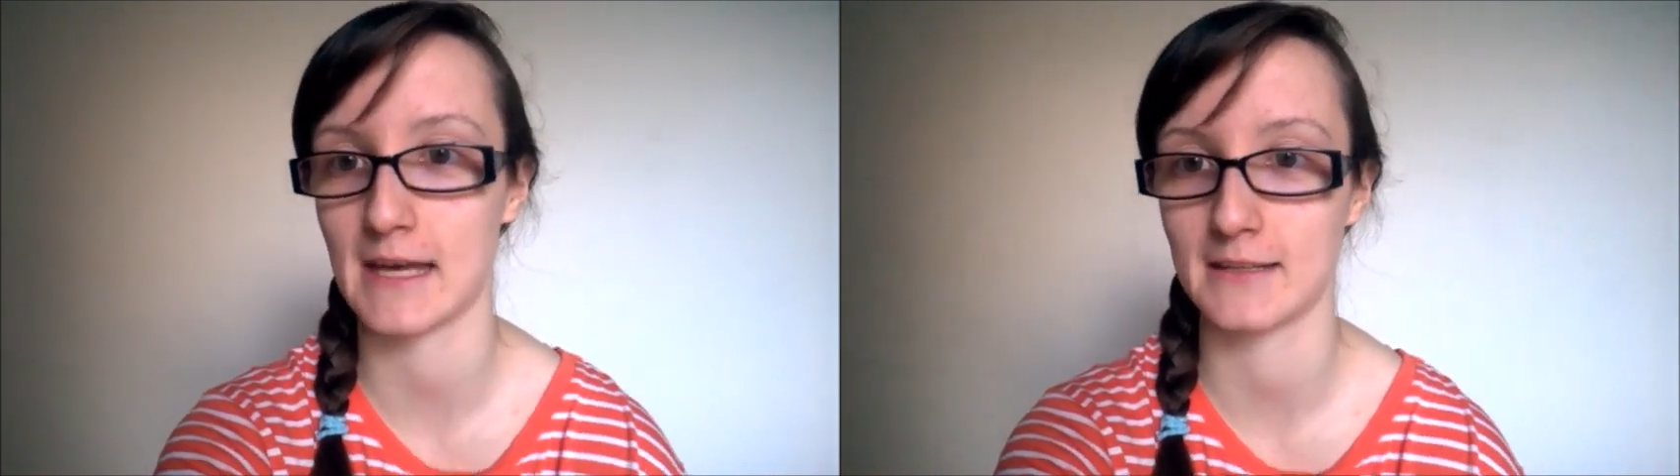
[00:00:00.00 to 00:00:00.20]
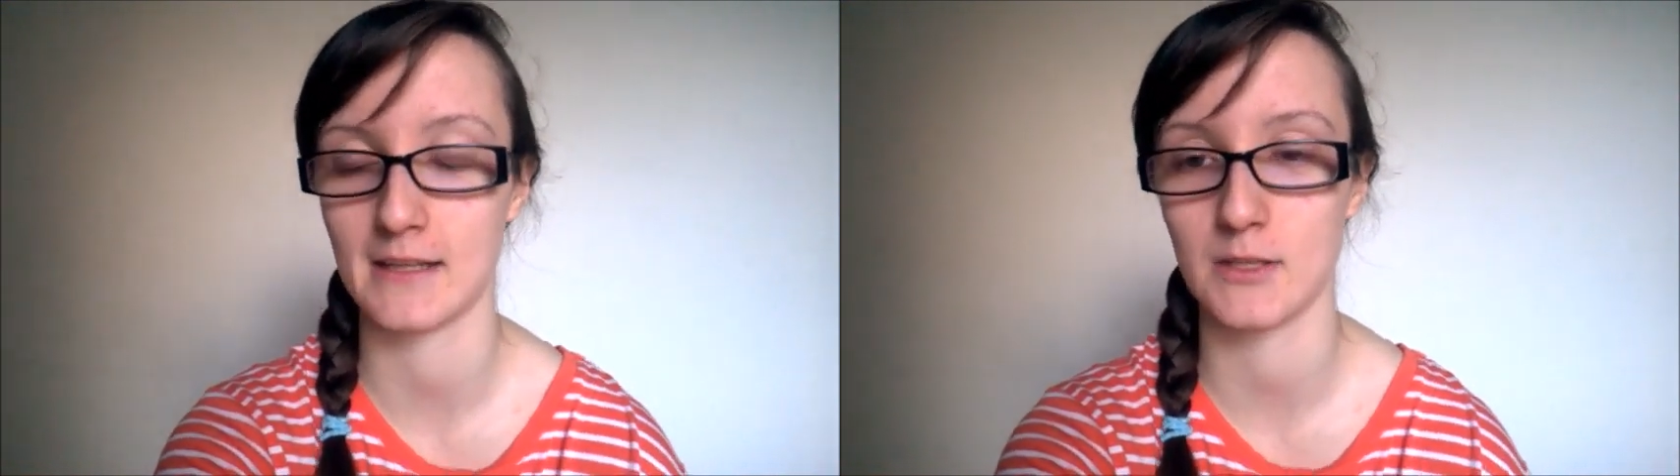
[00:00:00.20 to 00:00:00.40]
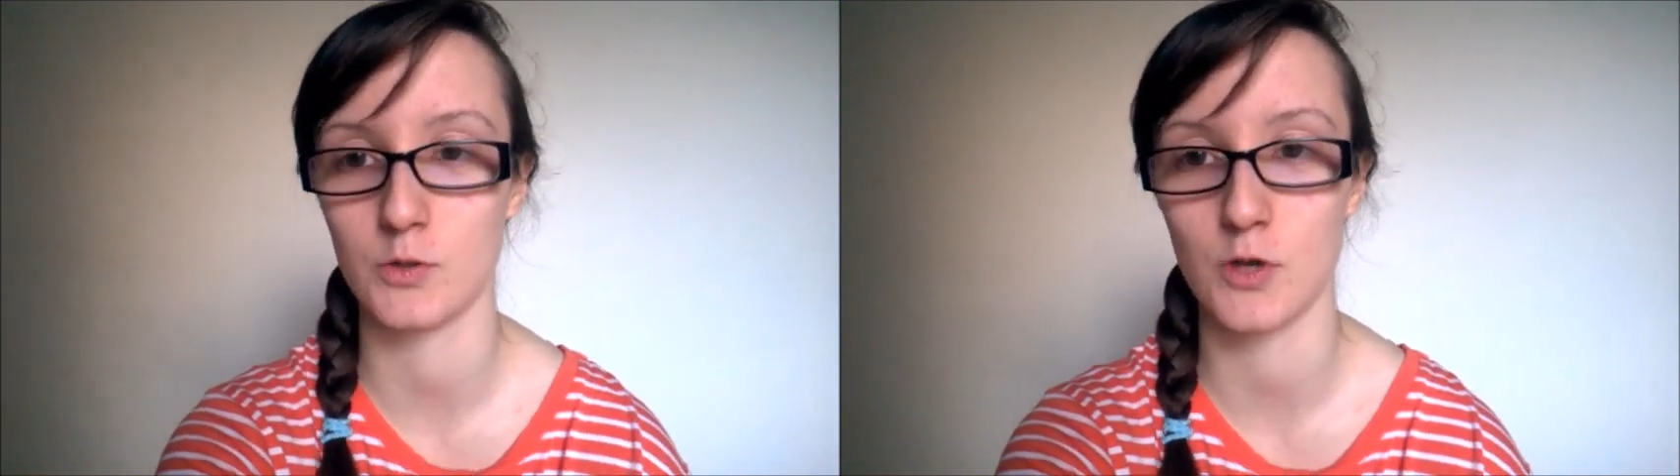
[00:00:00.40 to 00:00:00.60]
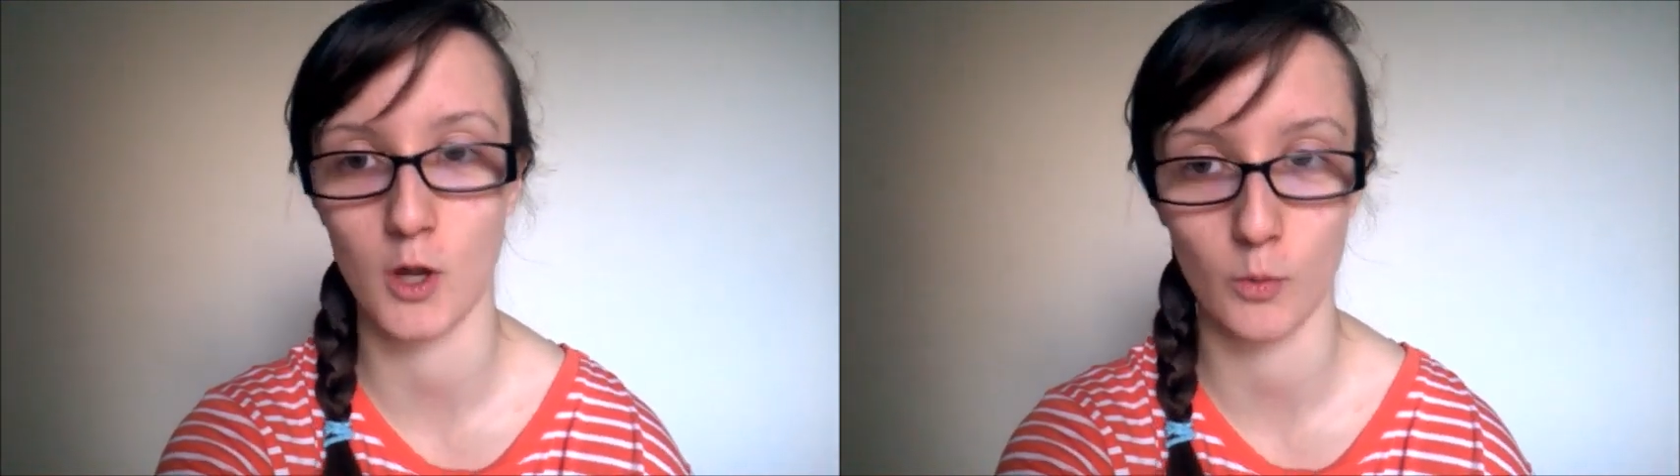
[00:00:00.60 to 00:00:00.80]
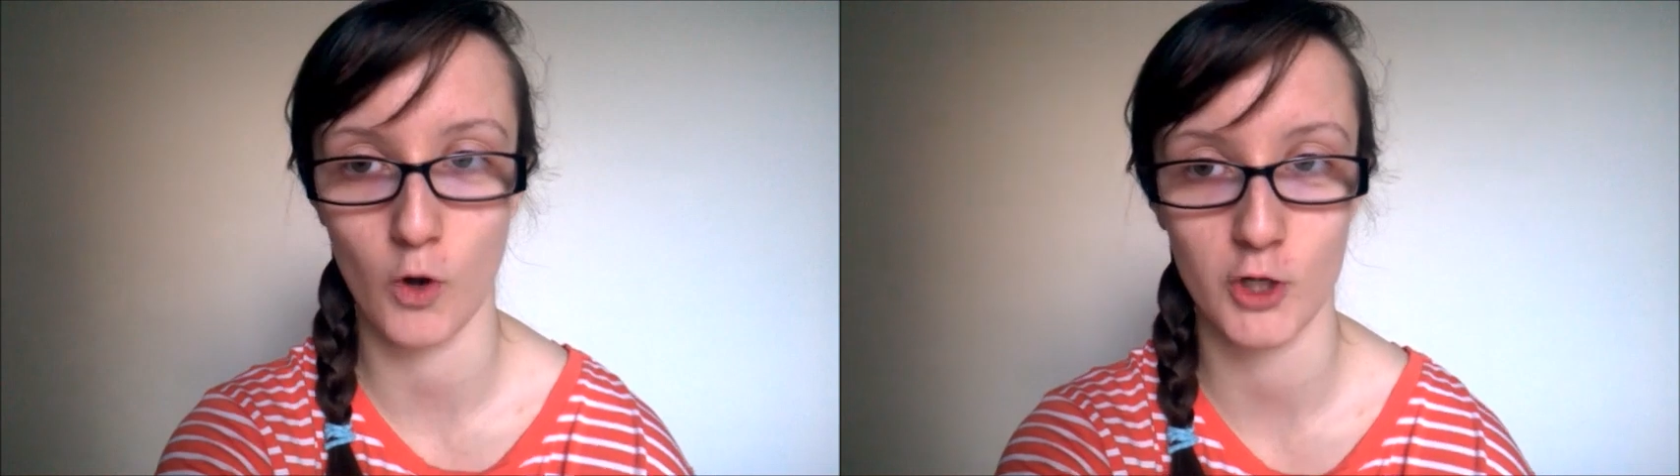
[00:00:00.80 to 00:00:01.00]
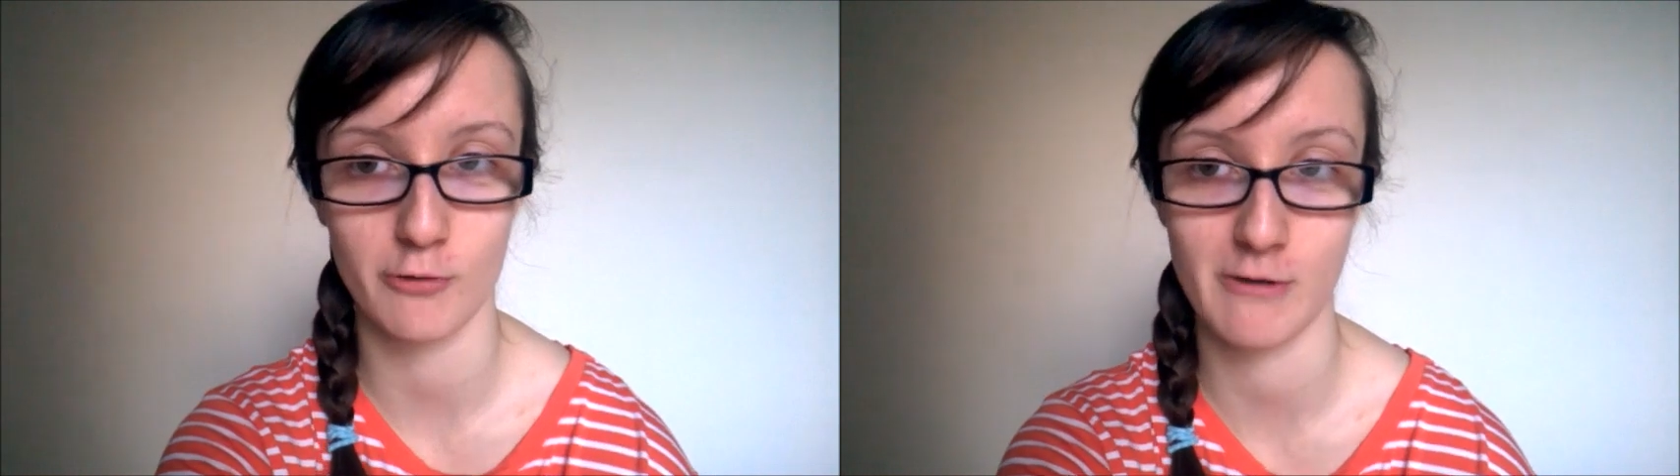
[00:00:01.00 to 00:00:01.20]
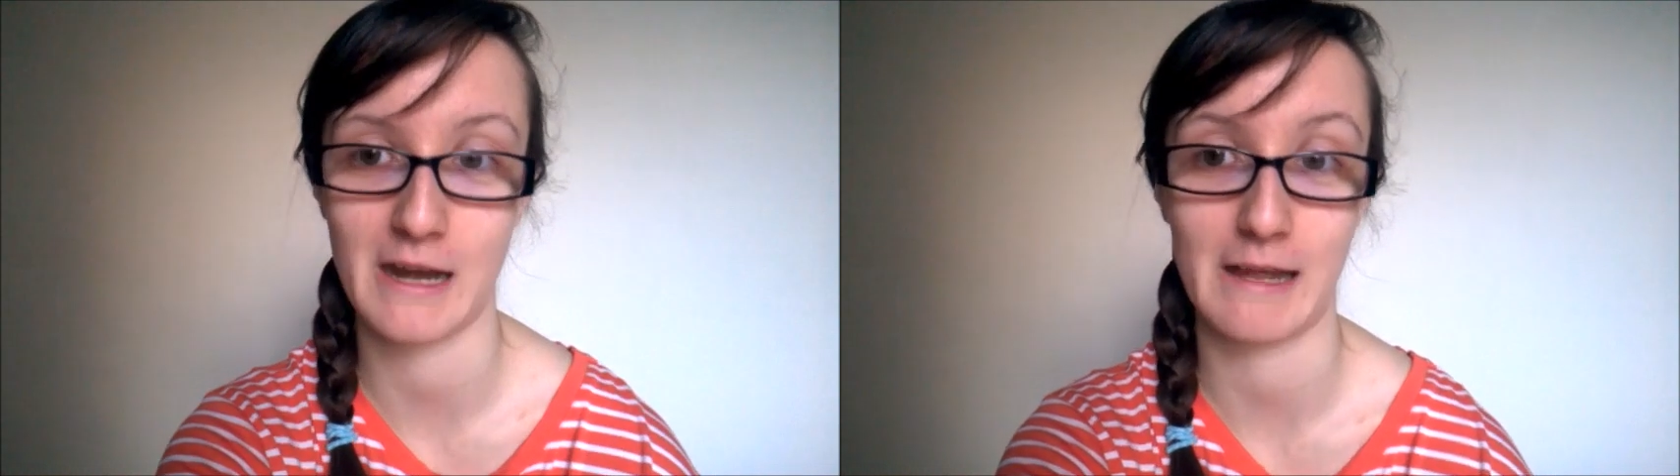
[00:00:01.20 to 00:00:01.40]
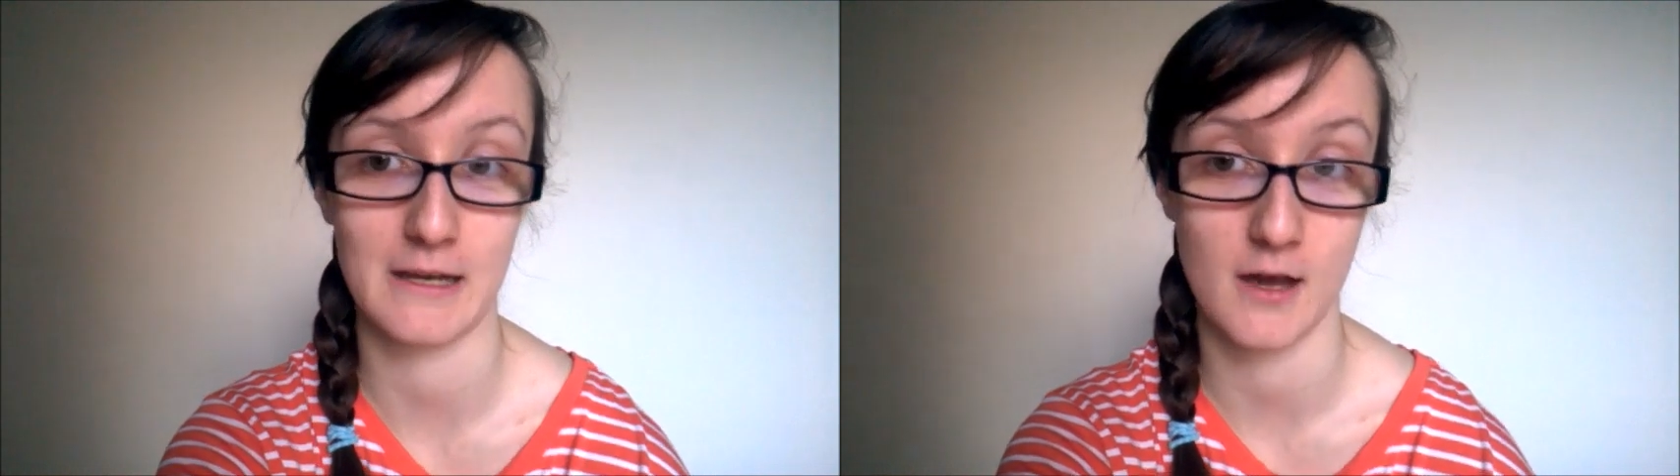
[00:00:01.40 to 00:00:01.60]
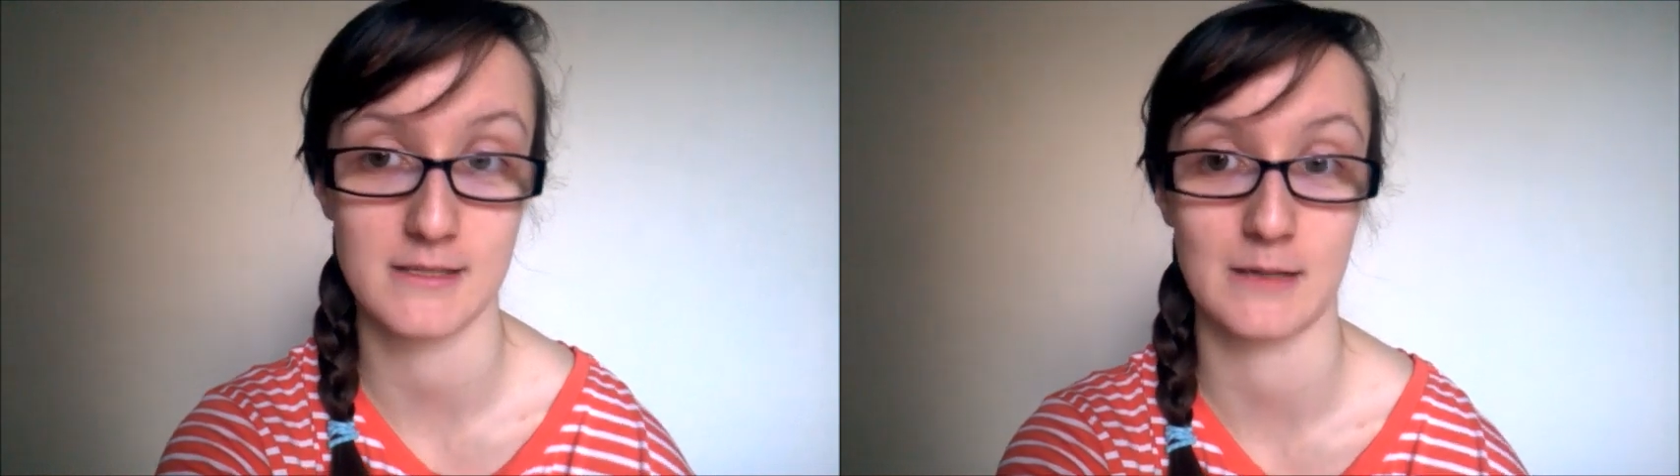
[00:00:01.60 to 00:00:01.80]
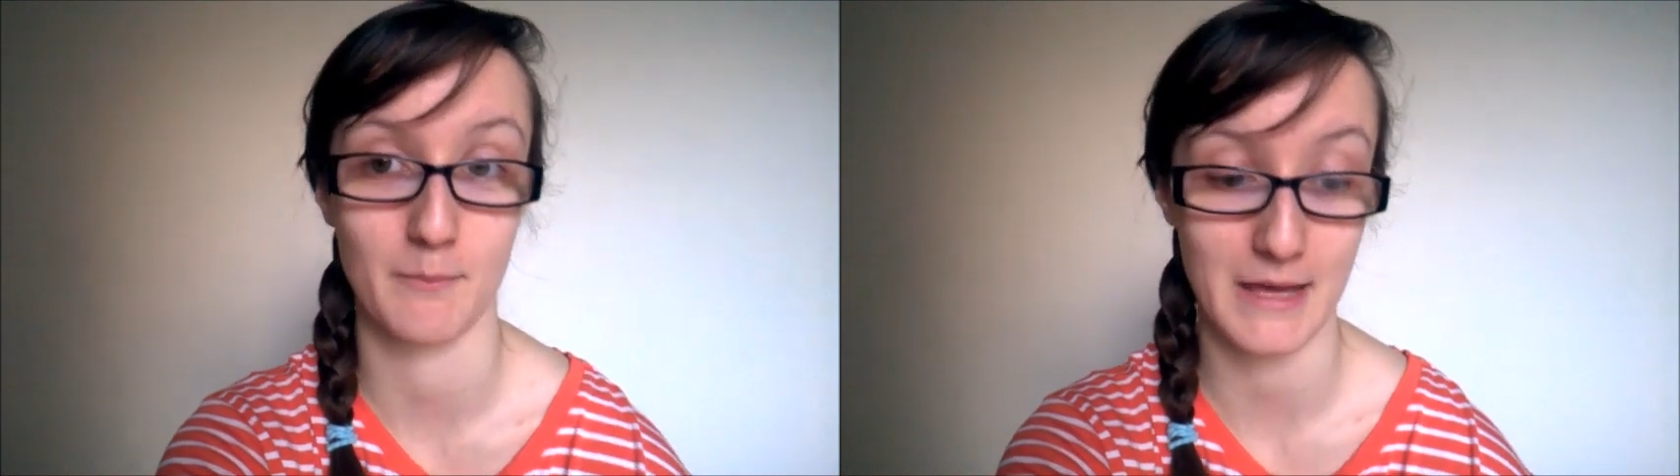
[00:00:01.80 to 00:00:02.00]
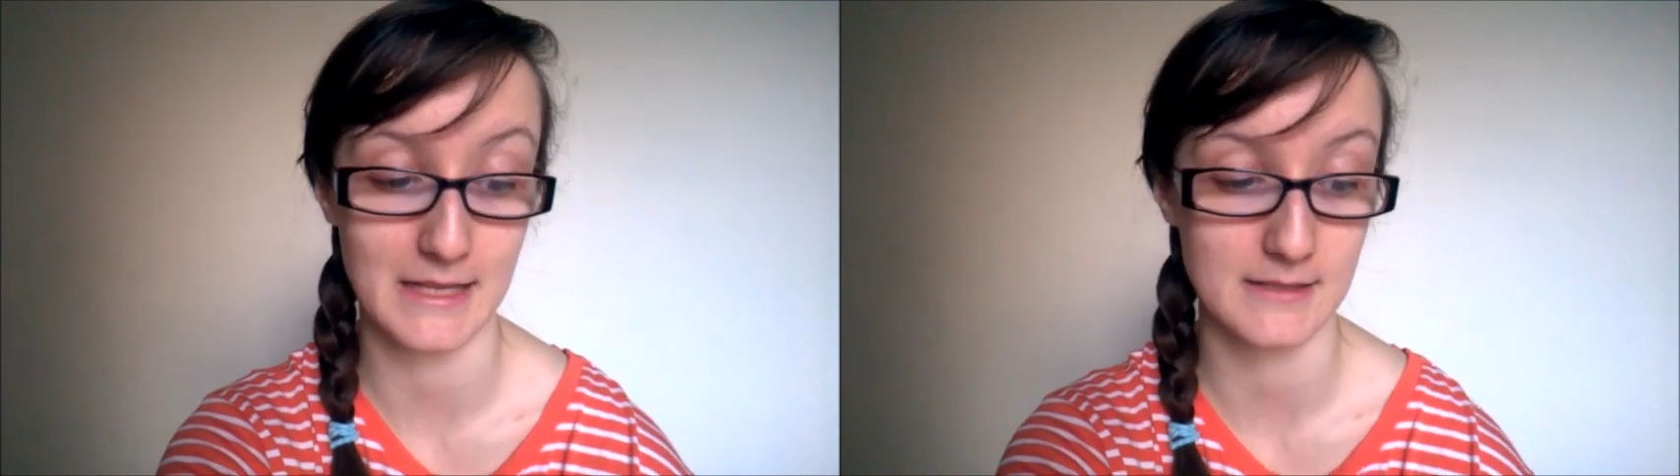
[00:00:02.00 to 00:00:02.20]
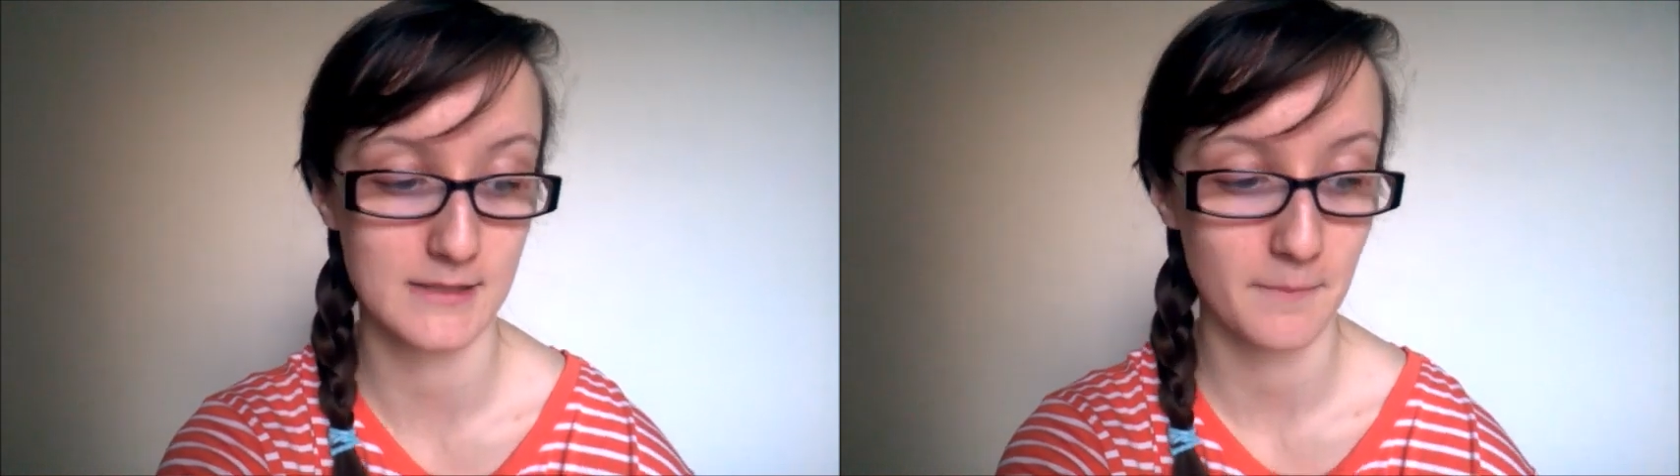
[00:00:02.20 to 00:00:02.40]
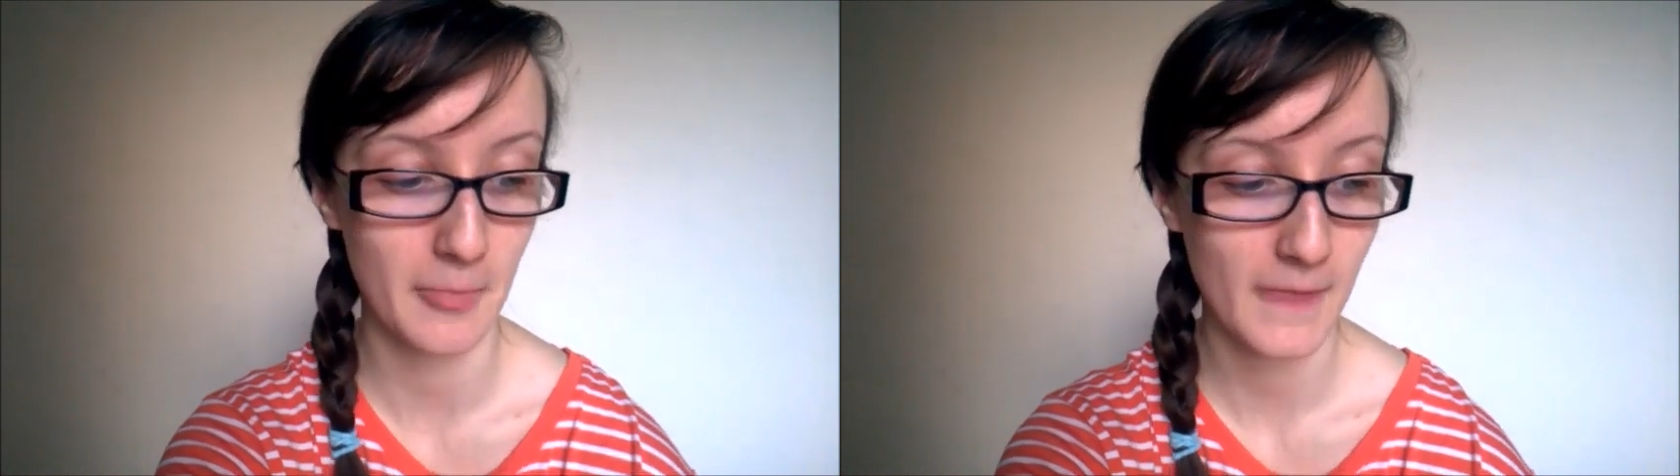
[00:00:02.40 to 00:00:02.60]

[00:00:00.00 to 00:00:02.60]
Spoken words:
and that you know what a career in nursing means.